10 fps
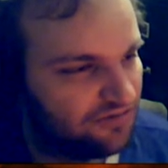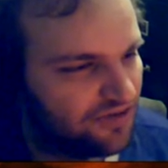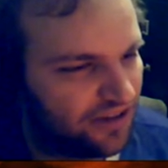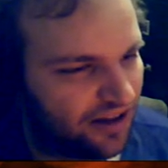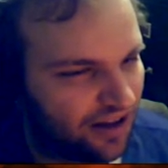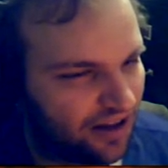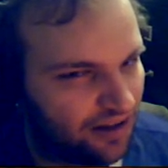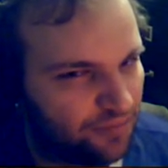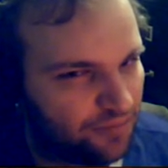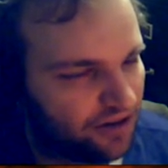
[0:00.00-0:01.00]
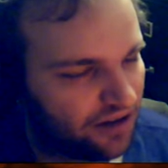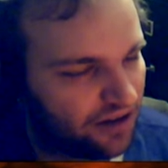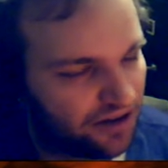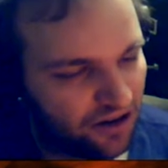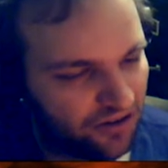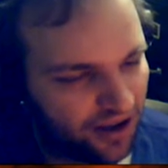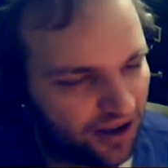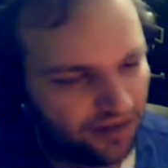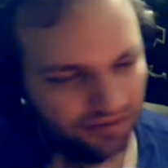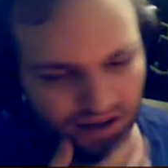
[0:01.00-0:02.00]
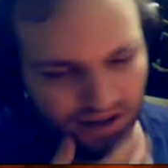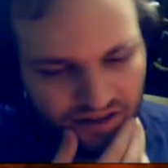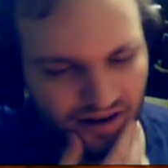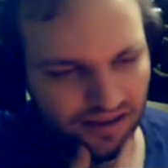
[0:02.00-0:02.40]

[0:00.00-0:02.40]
Uh, but I know that later on in this